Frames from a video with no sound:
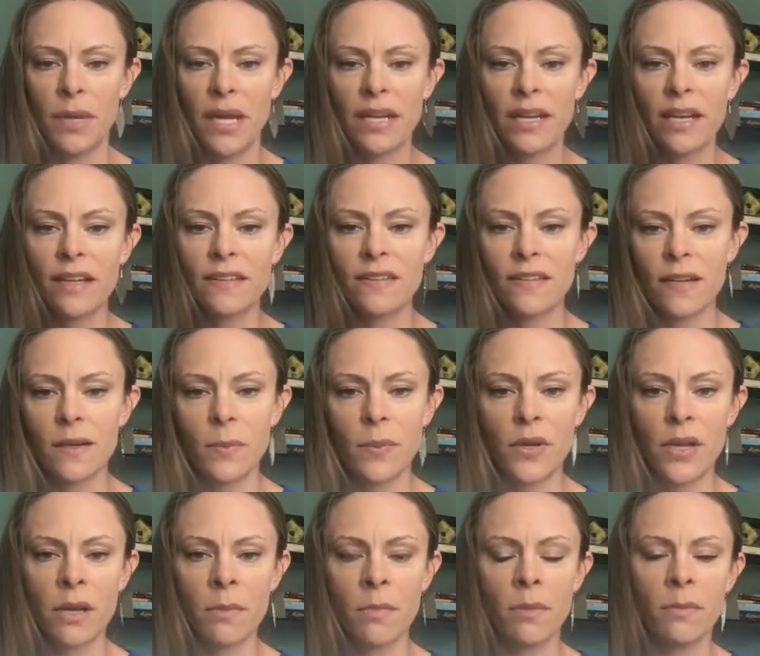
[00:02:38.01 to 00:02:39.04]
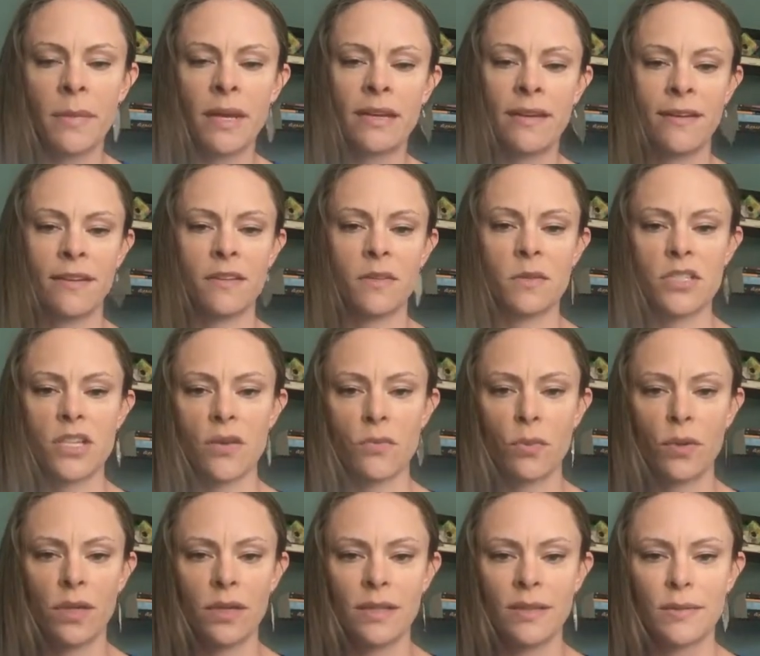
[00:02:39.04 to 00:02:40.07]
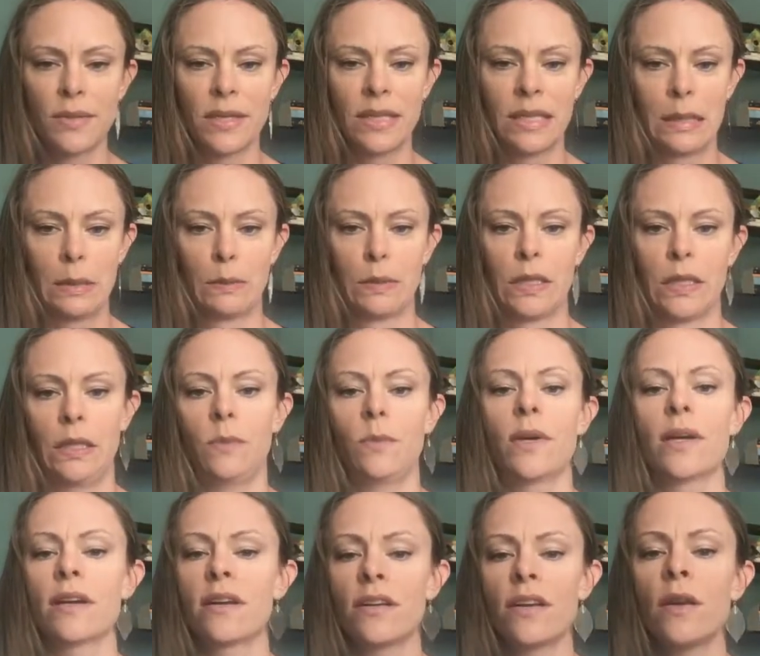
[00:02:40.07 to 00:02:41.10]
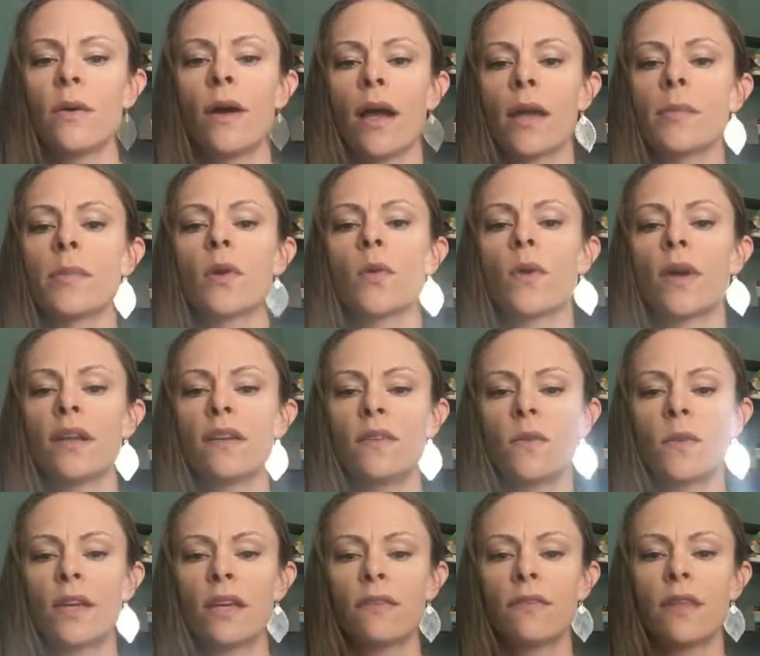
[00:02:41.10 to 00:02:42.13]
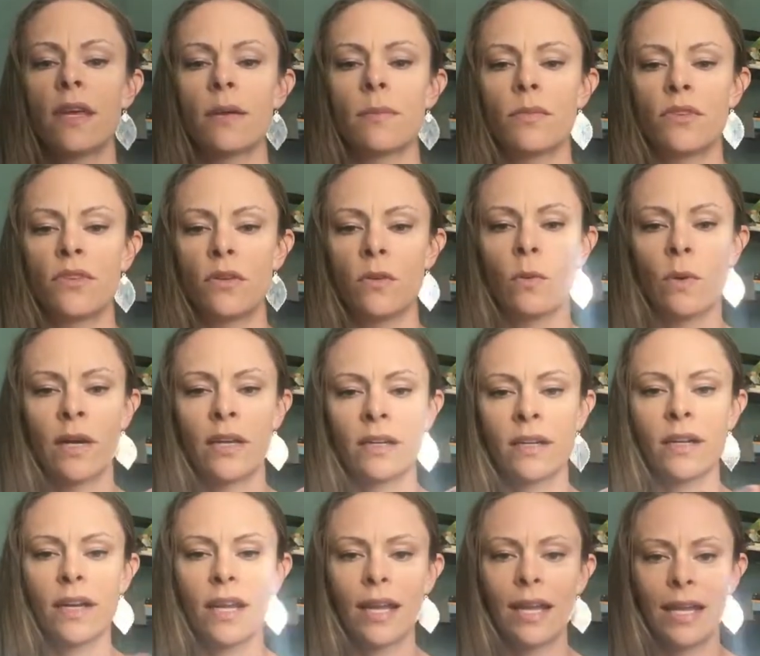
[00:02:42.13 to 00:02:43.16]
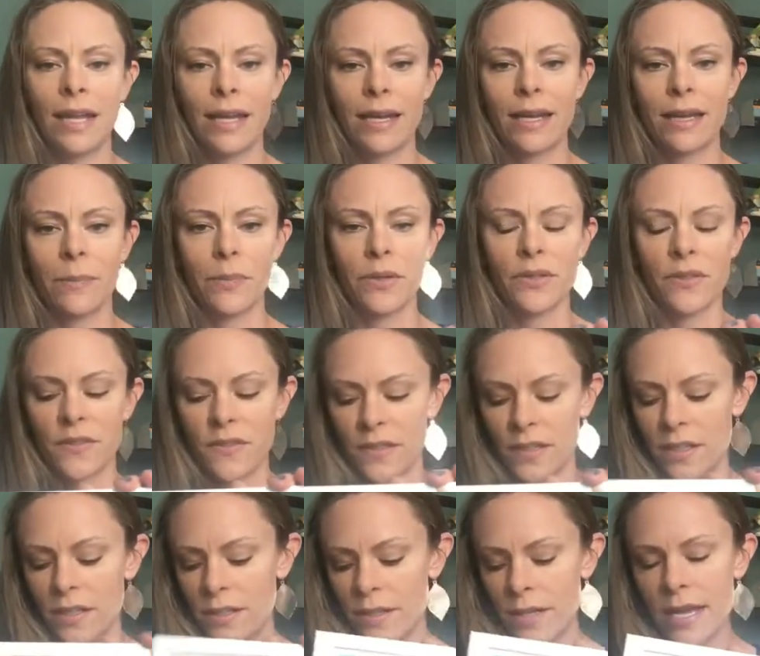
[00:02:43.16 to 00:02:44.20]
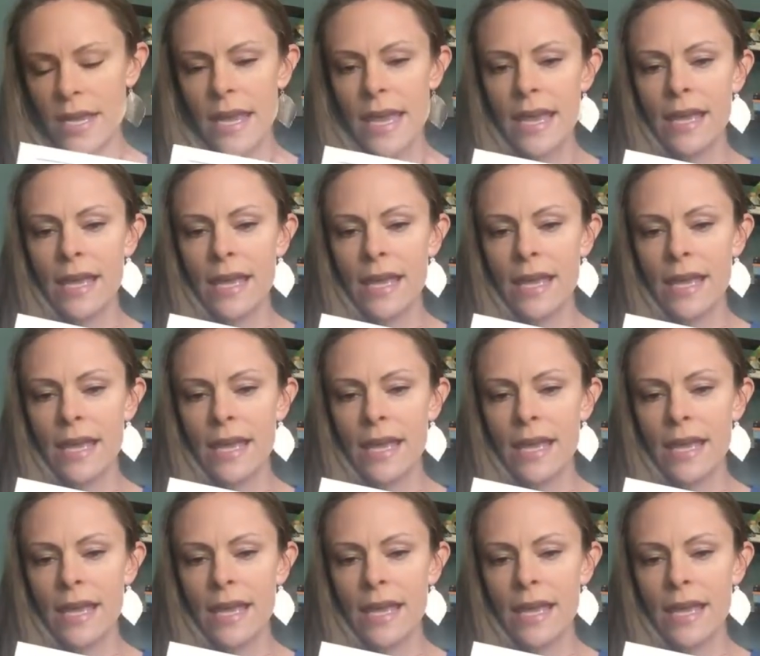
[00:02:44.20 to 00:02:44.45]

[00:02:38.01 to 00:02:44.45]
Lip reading: But instead of putting them on my nails, which I really, really, really want to do, I'm going to give them to one lucky person.